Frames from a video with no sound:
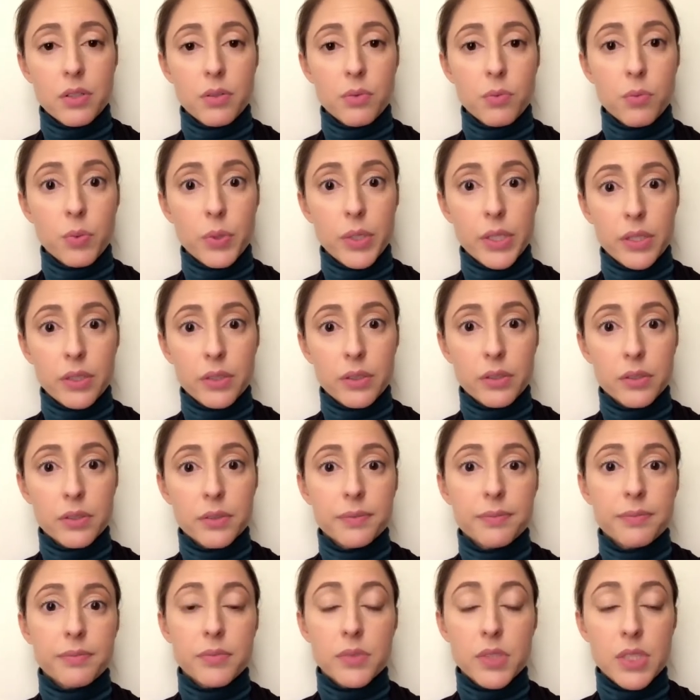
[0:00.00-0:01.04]
will
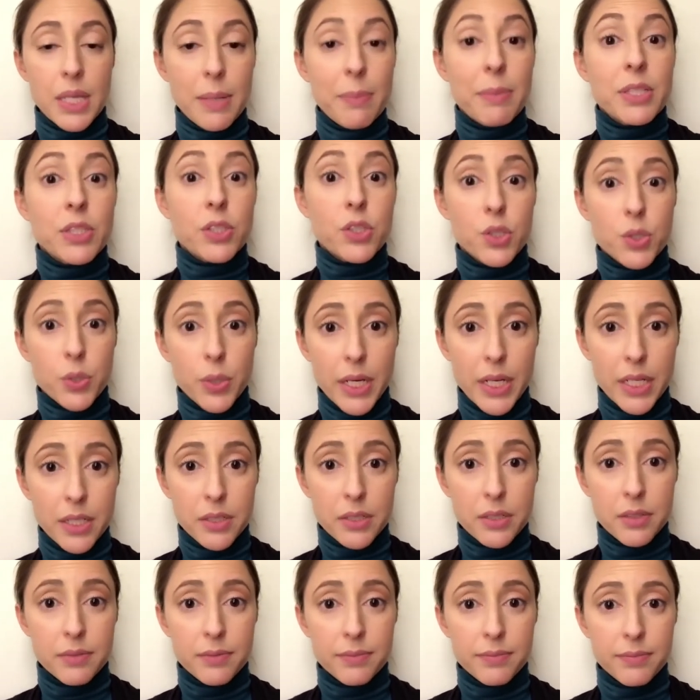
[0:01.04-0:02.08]
demonstrate